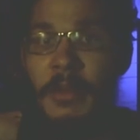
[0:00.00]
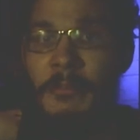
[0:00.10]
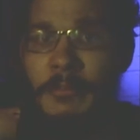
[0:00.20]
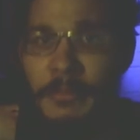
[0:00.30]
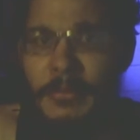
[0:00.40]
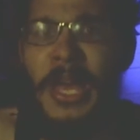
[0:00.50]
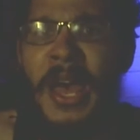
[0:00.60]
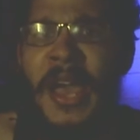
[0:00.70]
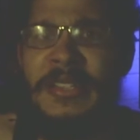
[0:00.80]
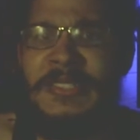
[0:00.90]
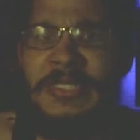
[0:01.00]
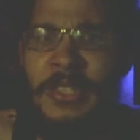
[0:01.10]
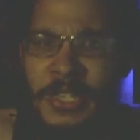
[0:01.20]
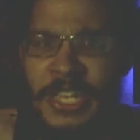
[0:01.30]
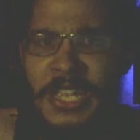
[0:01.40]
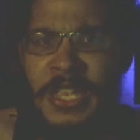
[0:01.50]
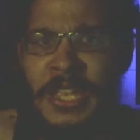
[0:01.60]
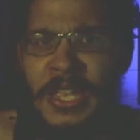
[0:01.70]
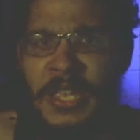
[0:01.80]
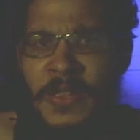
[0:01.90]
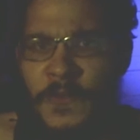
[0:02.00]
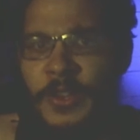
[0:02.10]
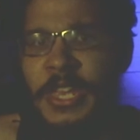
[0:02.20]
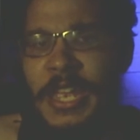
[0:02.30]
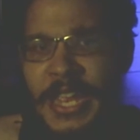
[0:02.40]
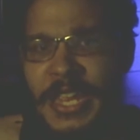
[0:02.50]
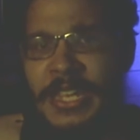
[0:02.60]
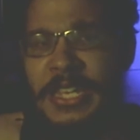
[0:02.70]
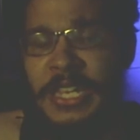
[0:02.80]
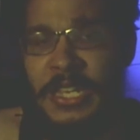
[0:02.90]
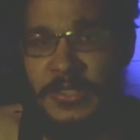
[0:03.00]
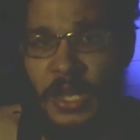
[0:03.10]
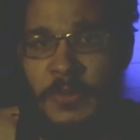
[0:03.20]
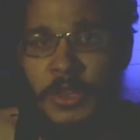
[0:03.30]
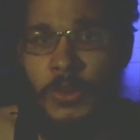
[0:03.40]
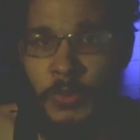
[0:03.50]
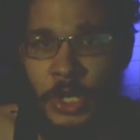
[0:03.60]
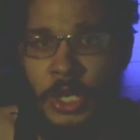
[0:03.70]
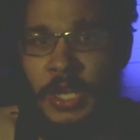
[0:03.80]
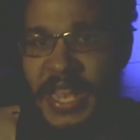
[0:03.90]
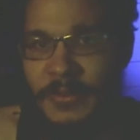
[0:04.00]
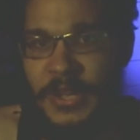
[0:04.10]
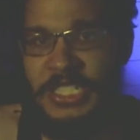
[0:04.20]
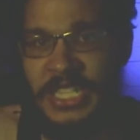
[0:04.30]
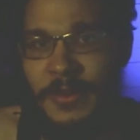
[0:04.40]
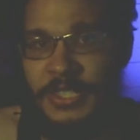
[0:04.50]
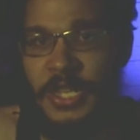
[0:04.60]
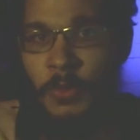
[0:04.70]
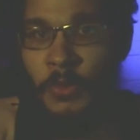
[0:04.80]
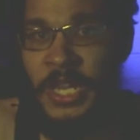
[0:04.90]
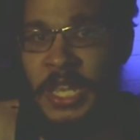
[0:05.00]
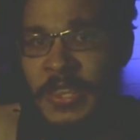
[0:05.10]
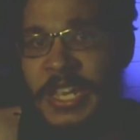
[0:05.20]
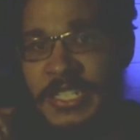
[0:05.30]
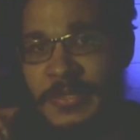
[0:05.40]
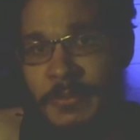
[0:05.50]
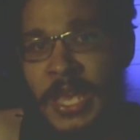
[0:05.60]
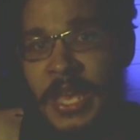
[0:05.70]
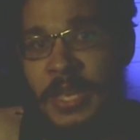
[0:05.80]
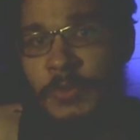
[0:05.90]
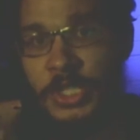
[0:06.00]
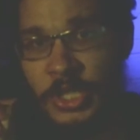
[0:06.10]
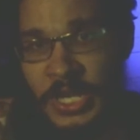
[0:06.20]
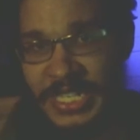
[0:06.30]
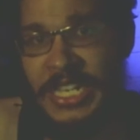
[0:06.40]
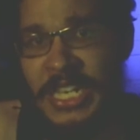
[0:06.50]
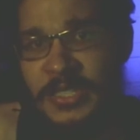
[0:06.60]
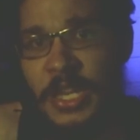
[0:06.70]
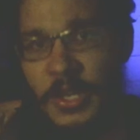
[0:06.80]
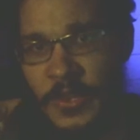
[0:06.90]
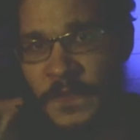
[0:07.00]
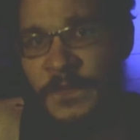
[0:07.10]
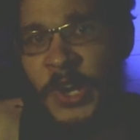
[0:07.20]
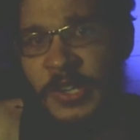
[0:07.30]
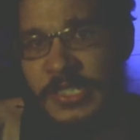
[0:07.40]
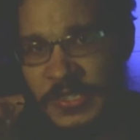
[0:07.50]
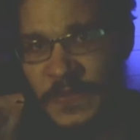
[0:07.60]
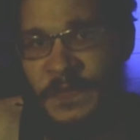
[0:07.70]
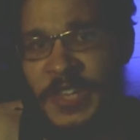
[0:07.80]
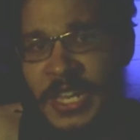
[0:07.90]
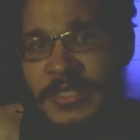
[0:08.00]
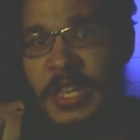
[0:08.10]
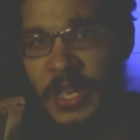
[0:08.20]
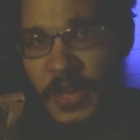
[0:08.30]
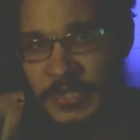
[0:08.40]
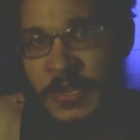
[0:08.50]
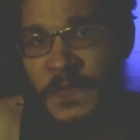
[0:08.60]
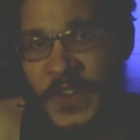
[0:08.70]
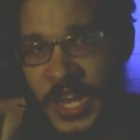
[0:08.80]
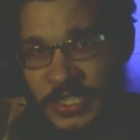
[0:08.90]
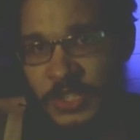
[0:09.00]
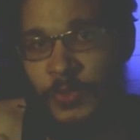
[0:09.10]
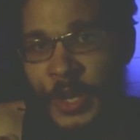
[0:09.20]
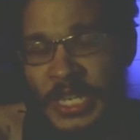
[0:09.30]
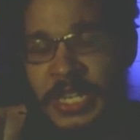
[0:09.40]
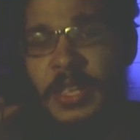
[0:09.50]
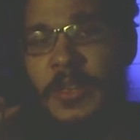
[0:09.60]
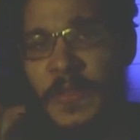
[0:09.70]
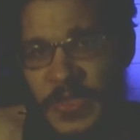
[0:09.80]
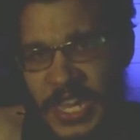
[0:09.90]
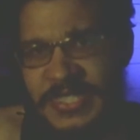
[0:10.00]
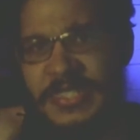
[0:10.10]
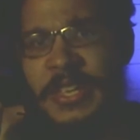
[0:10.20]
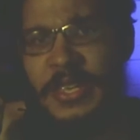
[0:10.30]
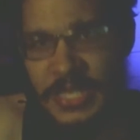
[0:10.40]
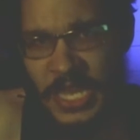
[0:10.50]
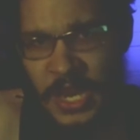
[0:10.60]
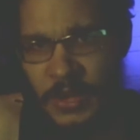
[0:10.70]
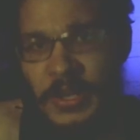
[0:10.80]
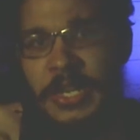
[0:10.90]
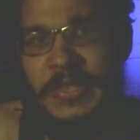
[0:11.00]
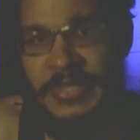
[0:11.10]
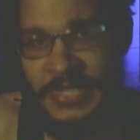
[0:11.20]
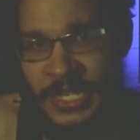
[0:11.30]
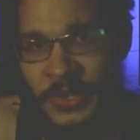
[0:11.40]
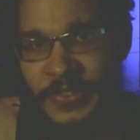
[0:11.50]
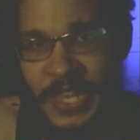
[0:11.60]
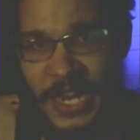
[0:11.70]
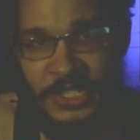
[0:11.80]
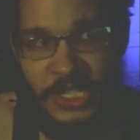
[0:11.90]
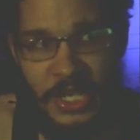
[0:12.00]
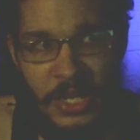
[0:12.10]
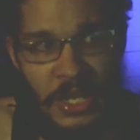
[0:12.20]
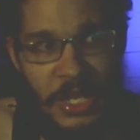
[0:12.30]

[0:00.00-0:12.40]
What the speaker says: Moxley for the AEW World Heavyweight Championship. One of these men was going to eat the first defeat of 2020 this year in singles action.